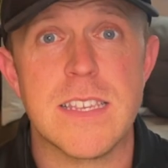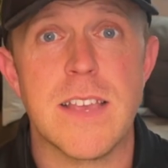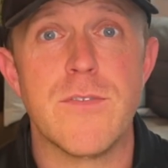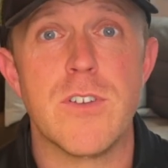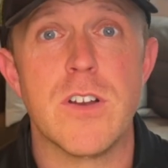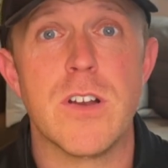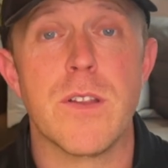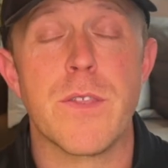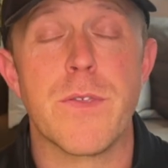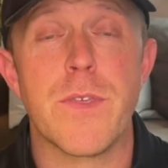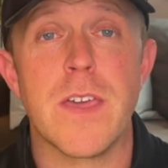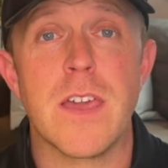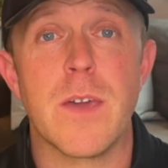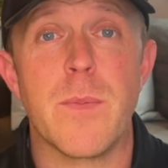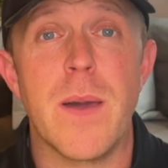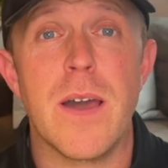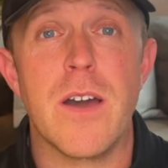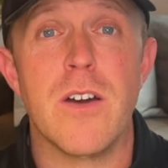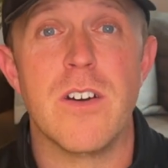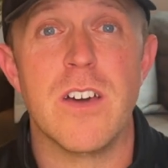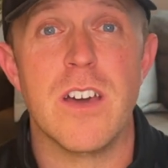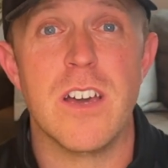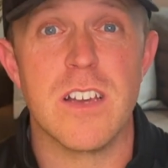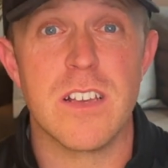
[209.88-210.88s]
have a little think
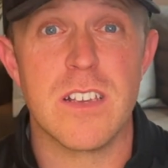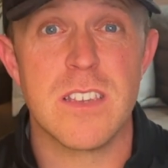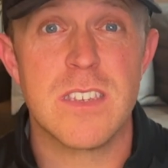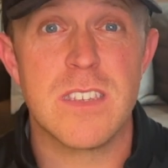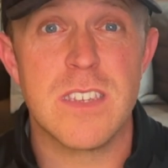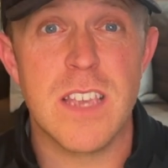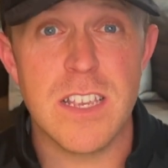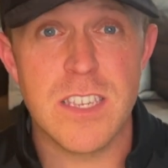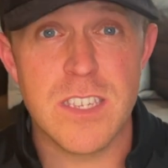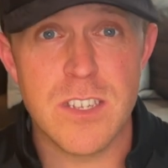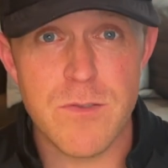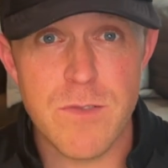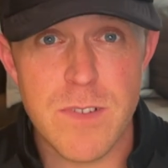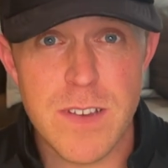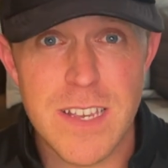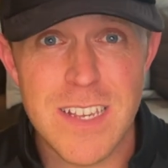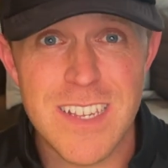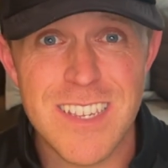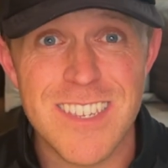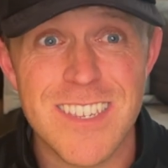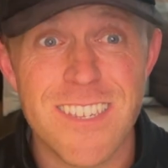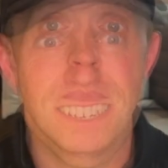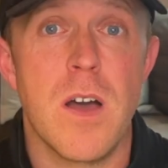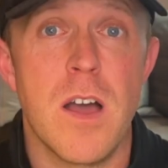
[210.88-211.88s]
about
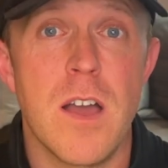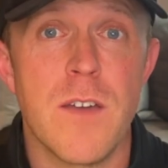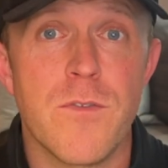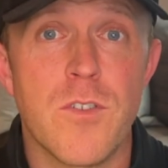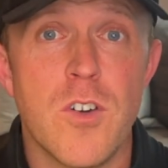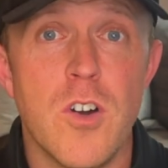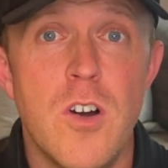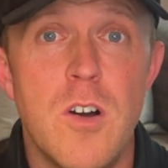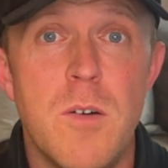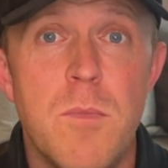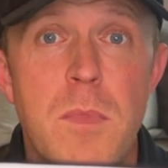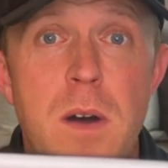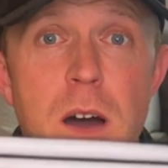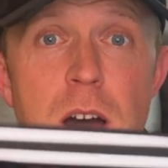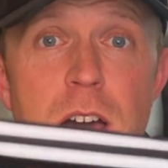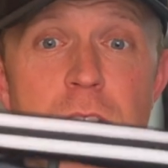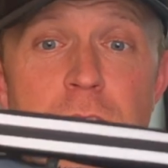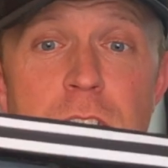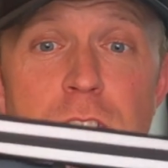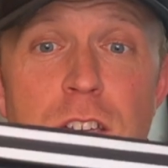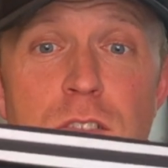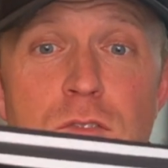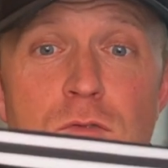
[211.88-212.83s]
accessories. I've got my